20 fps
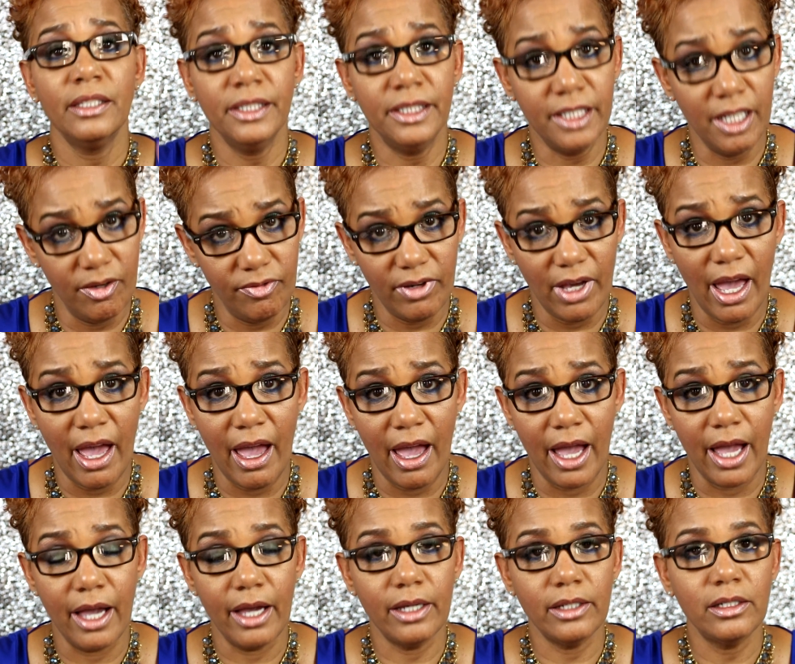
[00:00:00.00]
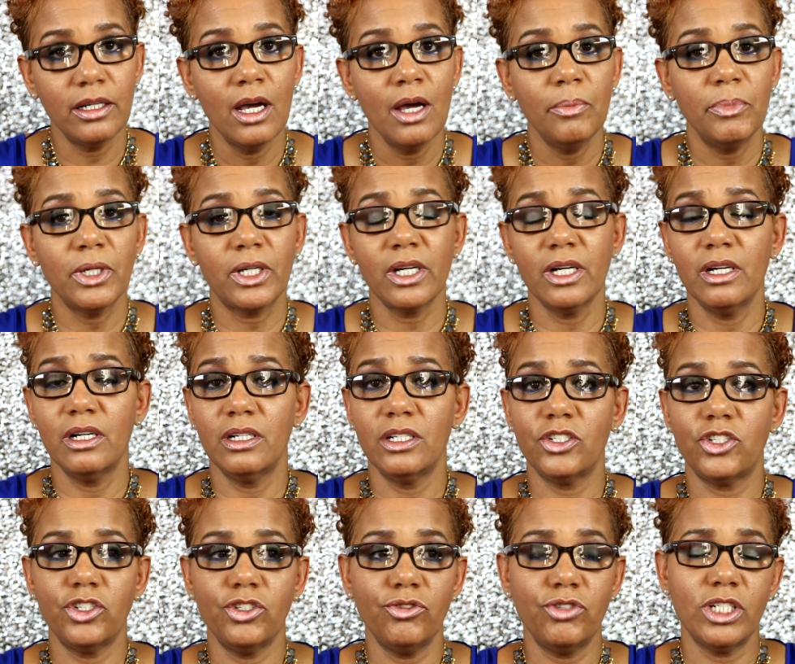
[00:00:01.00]
give a hand,
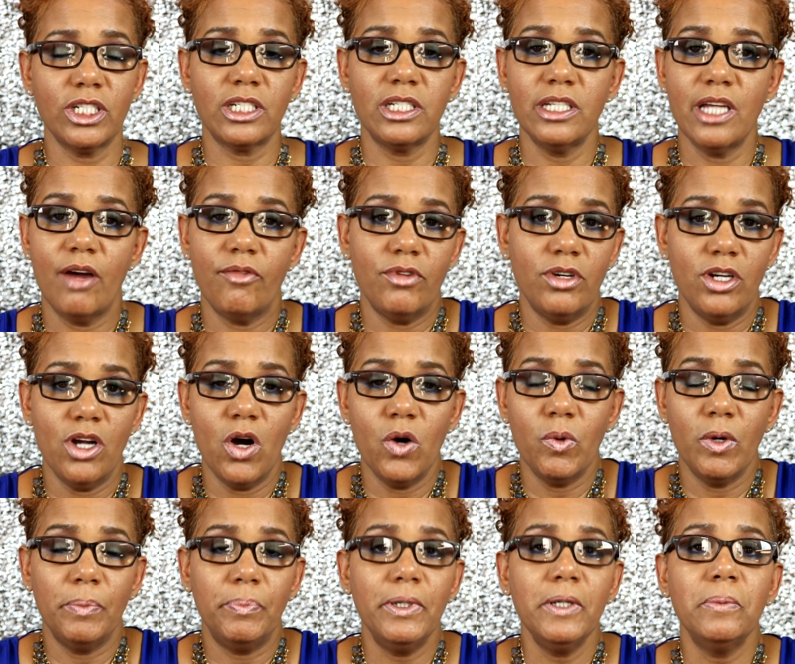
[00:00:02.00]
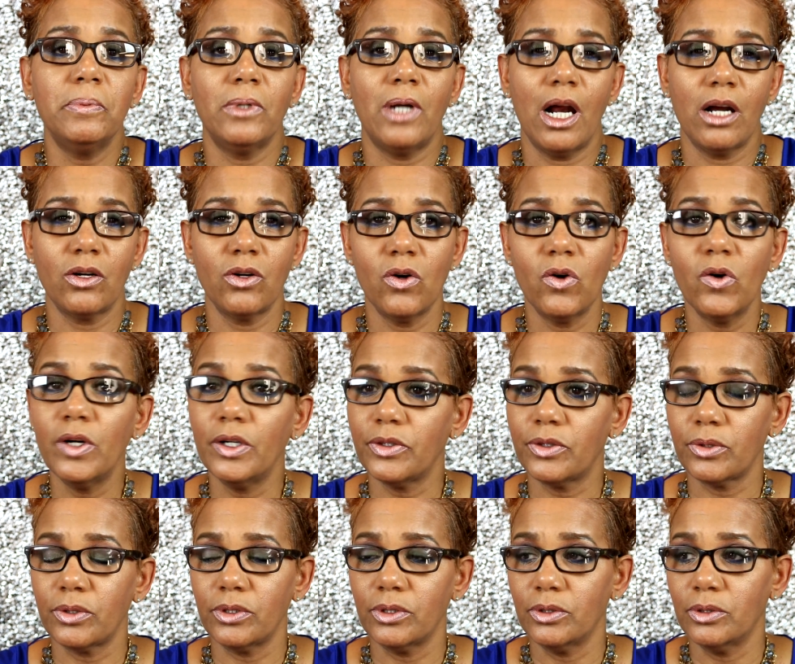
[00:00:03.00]
because you just never know what people are going
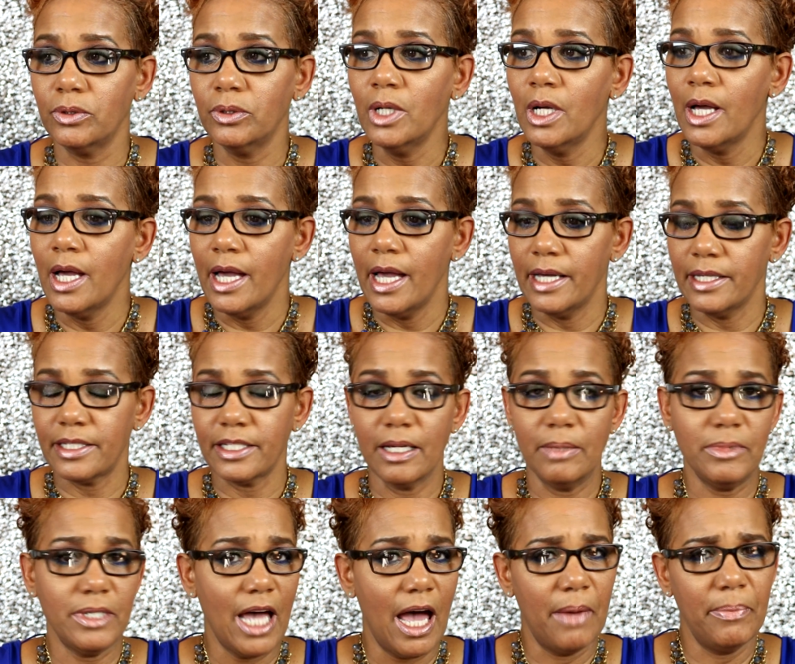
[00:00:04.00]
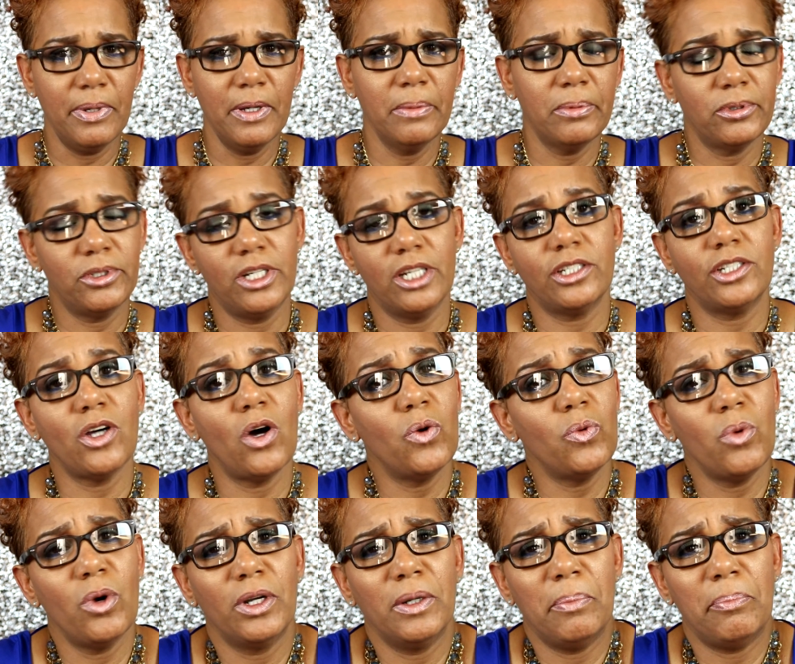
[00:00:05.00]
through, and sometimes people just
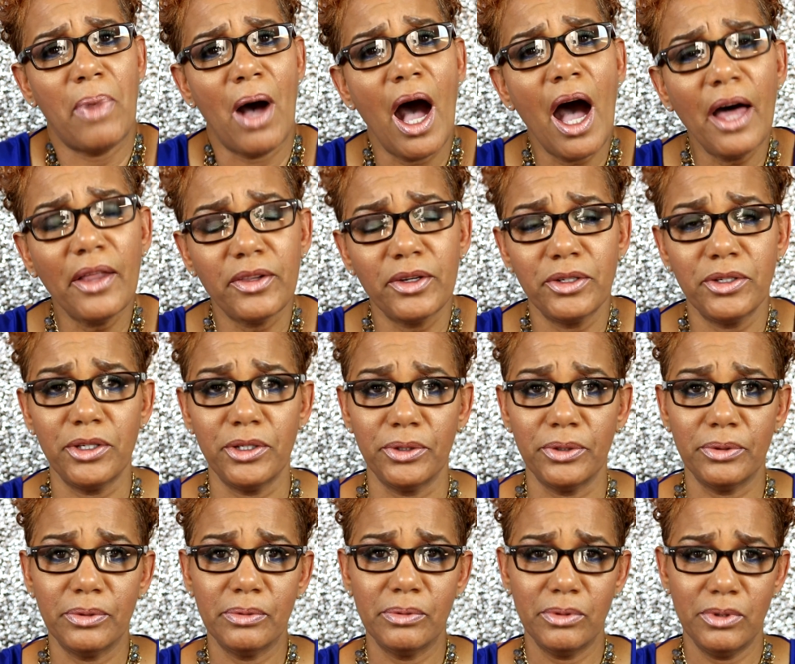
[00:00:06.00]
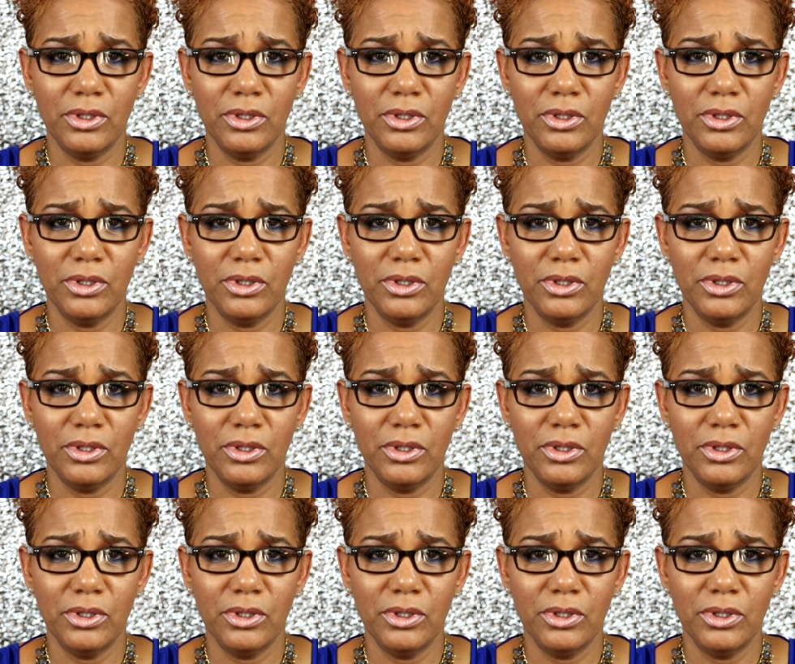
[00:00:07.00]
don't want to bother you.